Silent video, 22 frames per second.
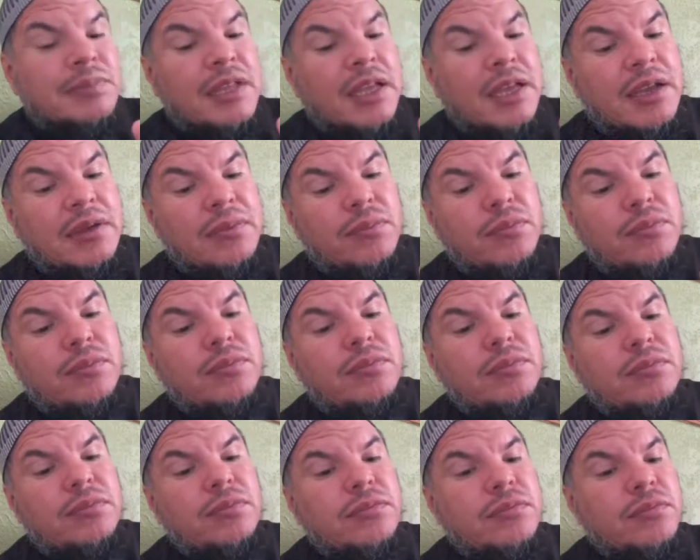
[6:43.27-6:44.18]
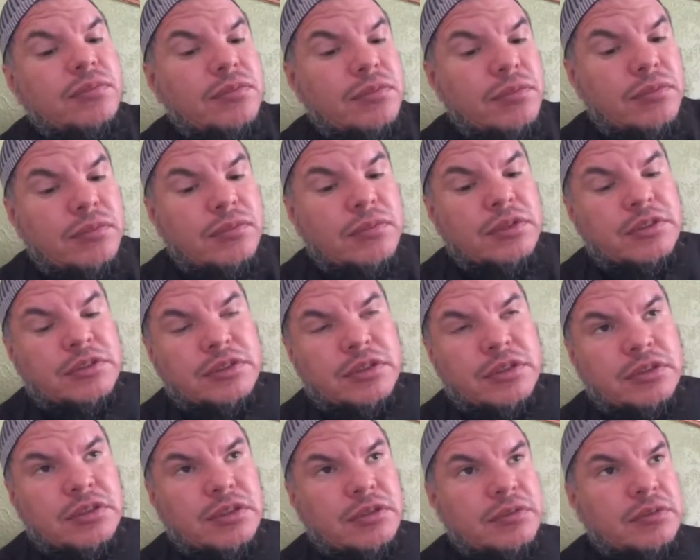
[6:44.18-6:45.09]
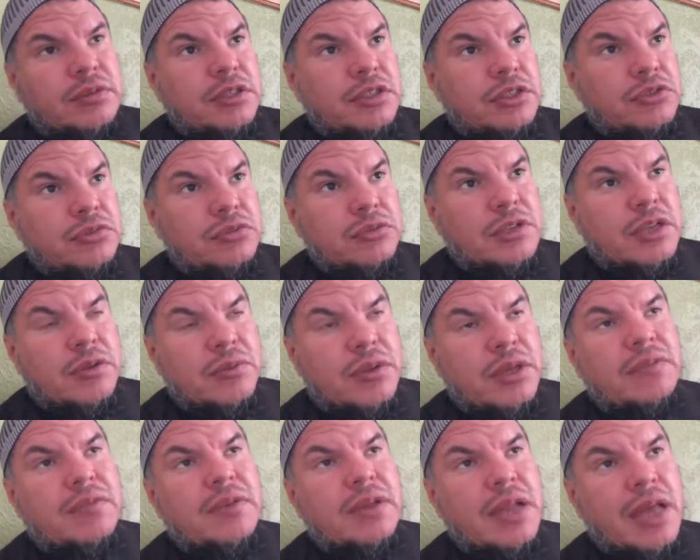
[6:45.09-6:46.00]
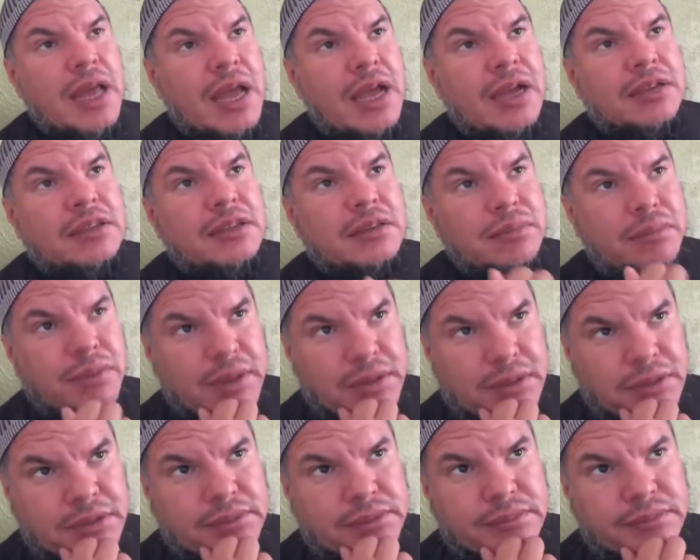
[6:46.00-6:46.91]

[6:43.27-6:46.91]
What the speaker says: And we're still dealing with the issue, can we even act upon it?